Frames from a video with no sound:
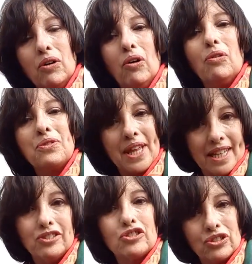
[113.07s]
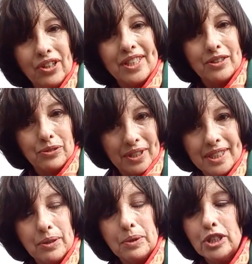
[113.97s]
on that story
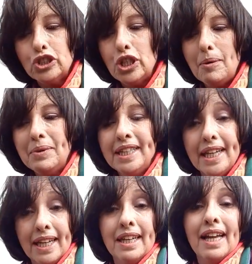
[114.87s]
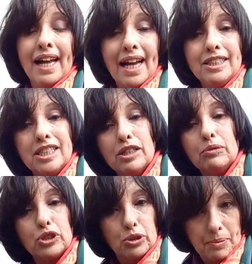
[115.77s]
during the workshop, and the idea
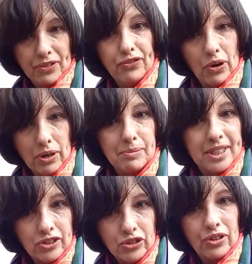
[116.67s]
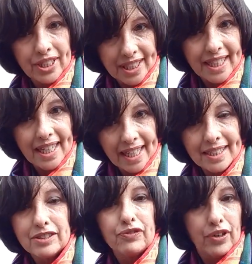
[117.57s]
was to perform the story at the
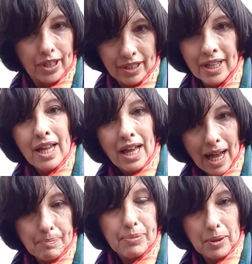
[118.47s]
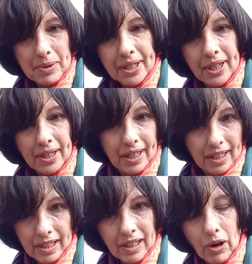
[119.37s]
end for a public
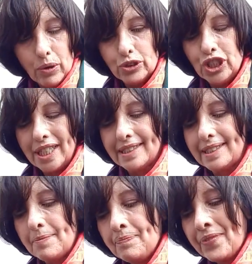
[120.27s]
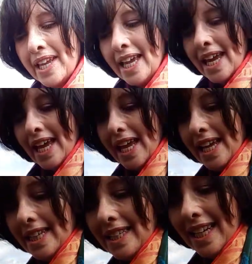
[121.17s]
audience.
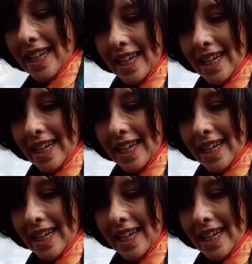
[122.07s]
And